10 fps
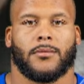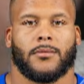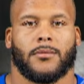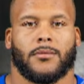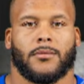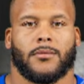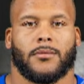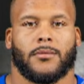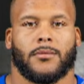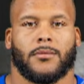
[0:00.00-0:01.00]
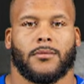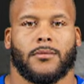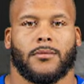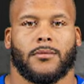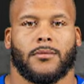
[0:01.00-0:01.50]

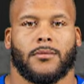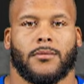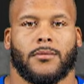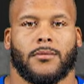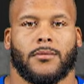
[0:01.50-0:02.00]
(not speaking)